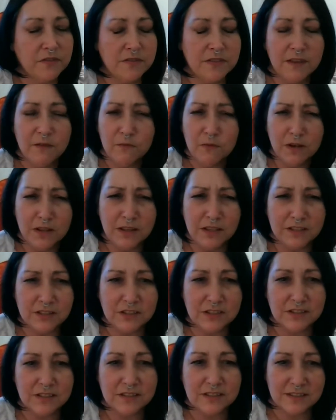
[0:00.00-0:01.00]
that really
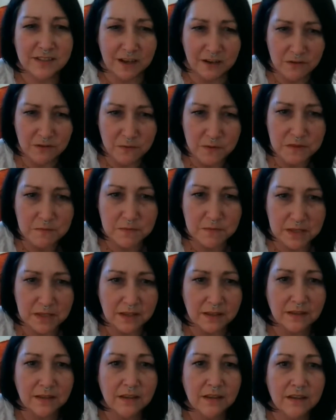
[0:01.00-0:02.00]
just stuck with
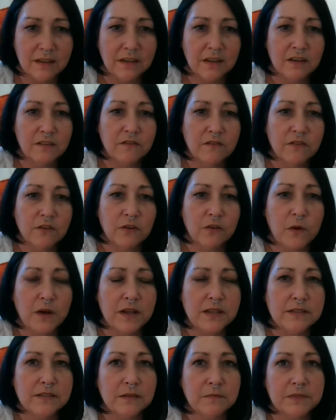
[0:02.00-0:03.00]
me for
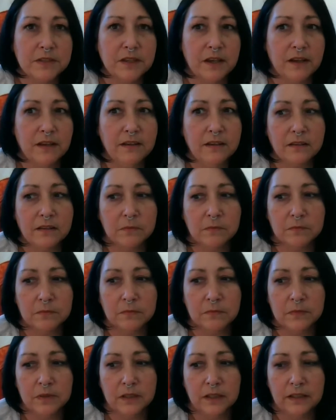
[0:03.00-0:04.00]
quite some time.
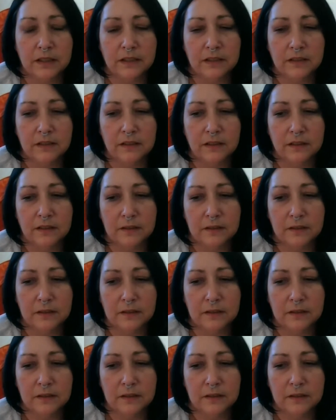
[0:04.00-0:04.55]
And